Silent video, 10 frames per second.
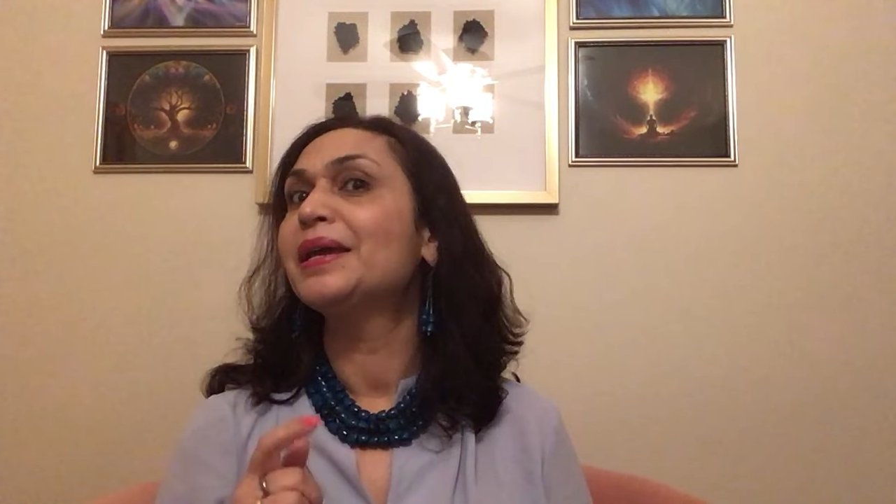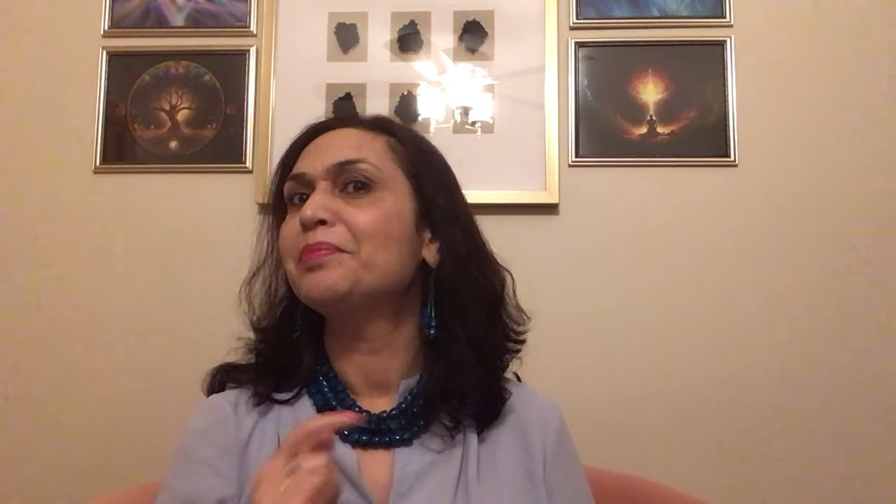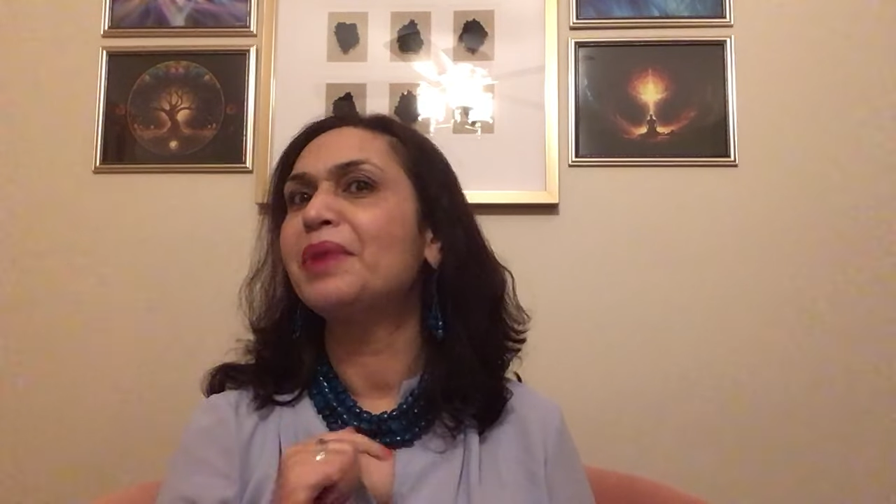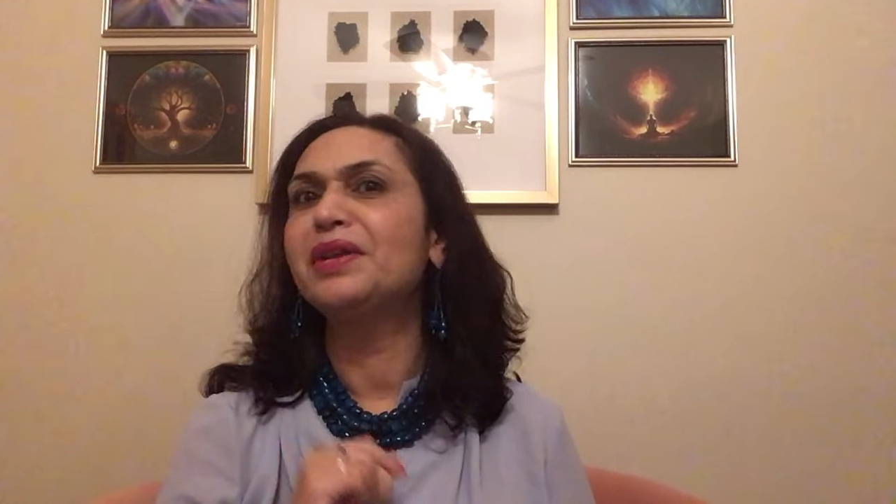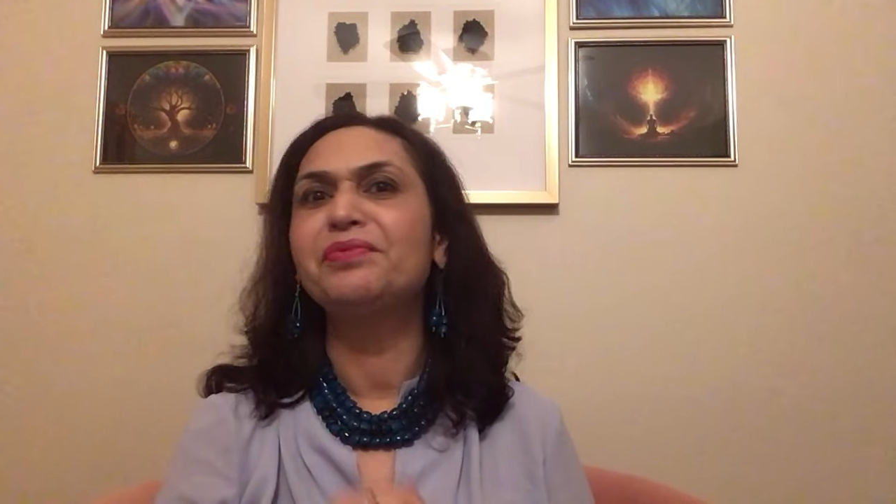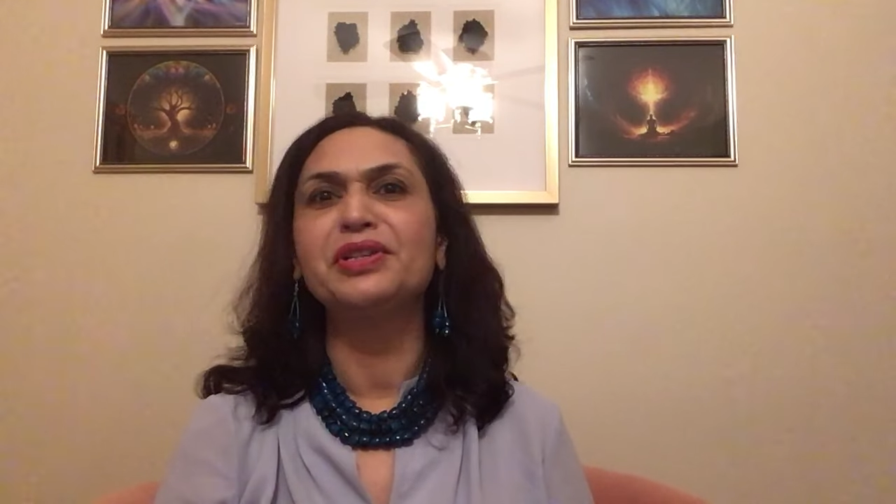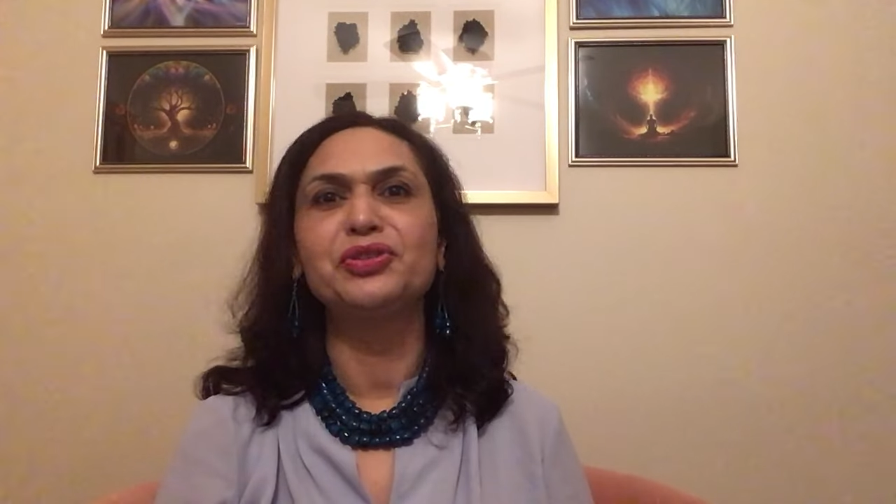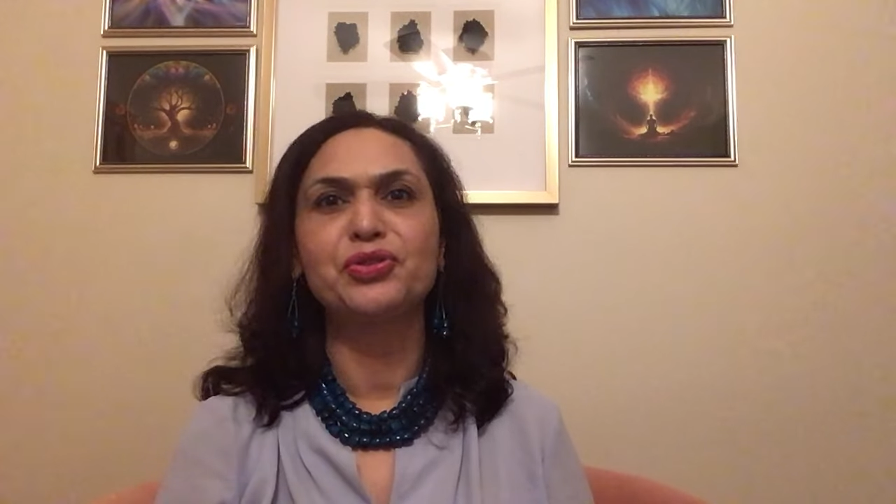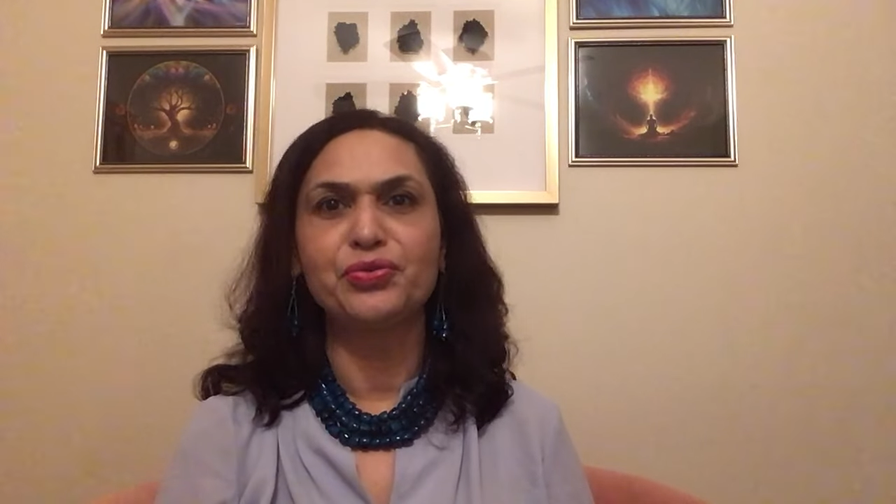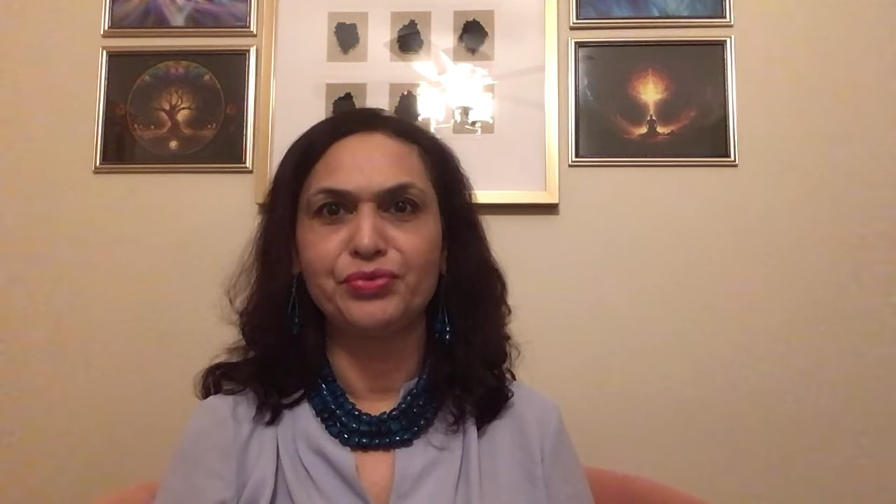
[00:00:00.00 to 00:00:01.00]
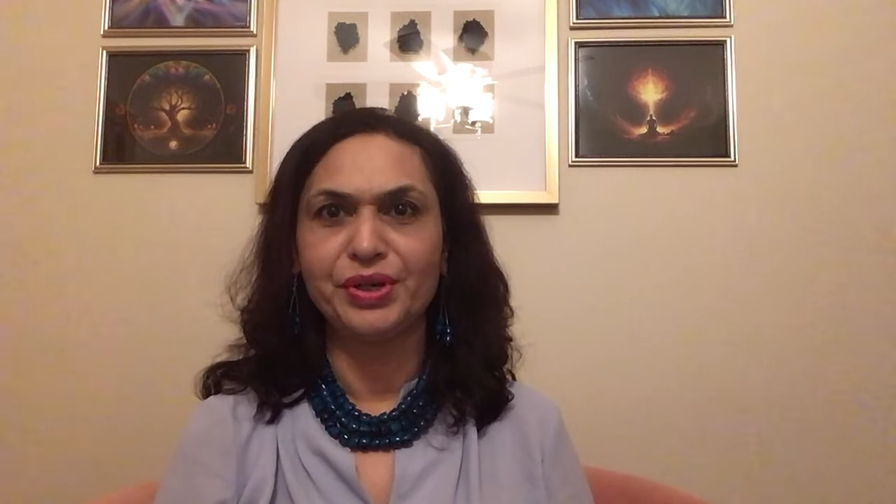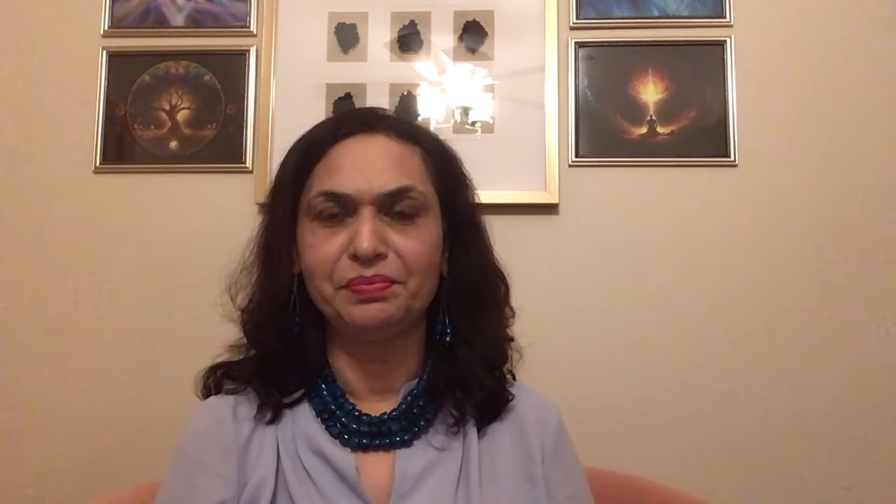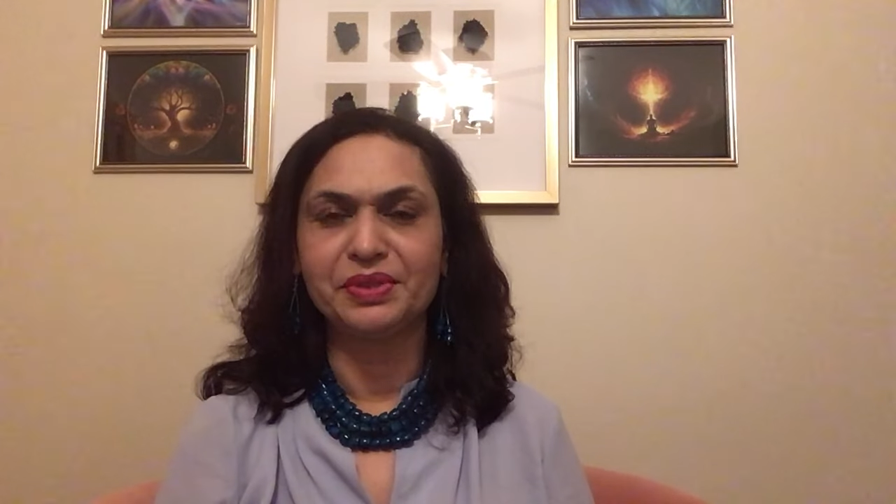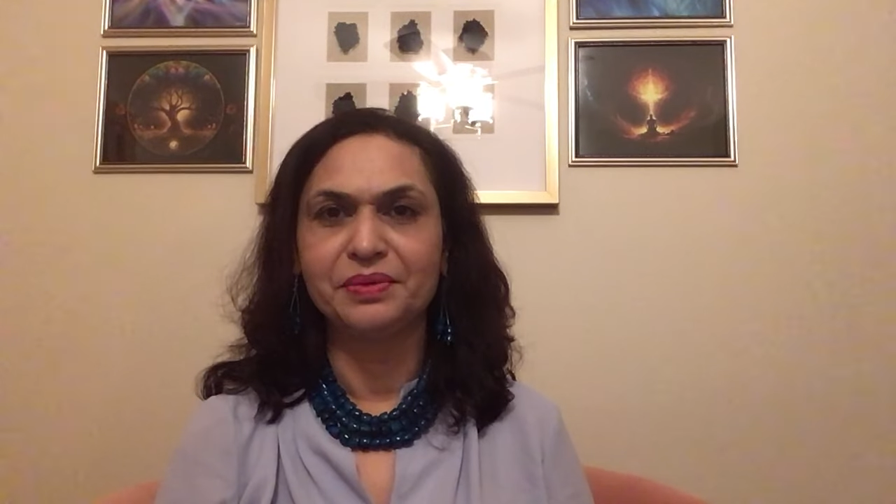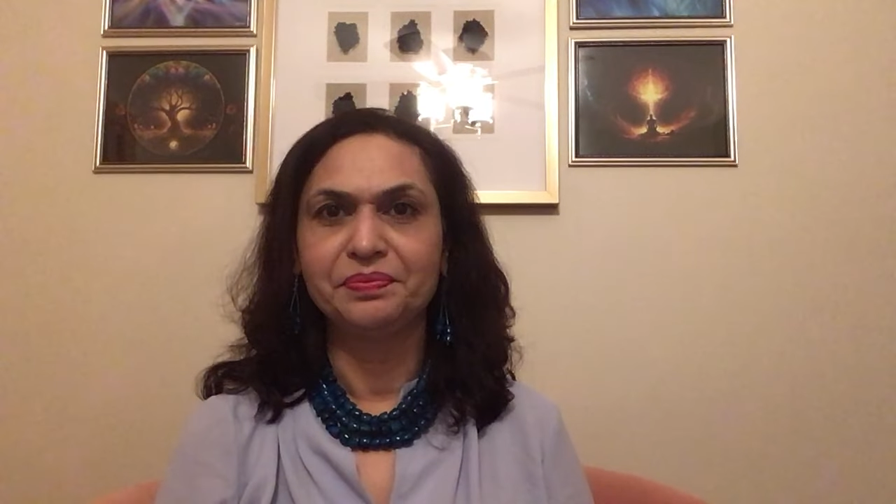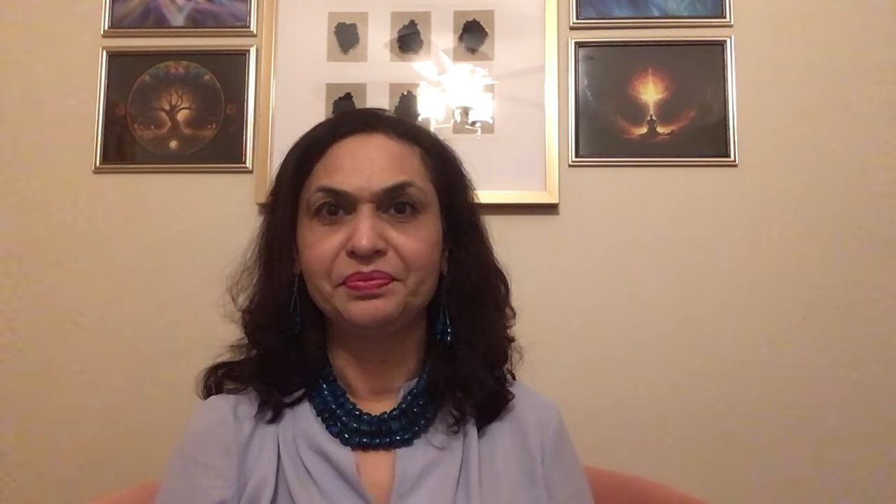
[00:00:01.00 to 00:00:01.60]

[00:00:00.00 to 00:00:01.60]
Manifest Your Dreams.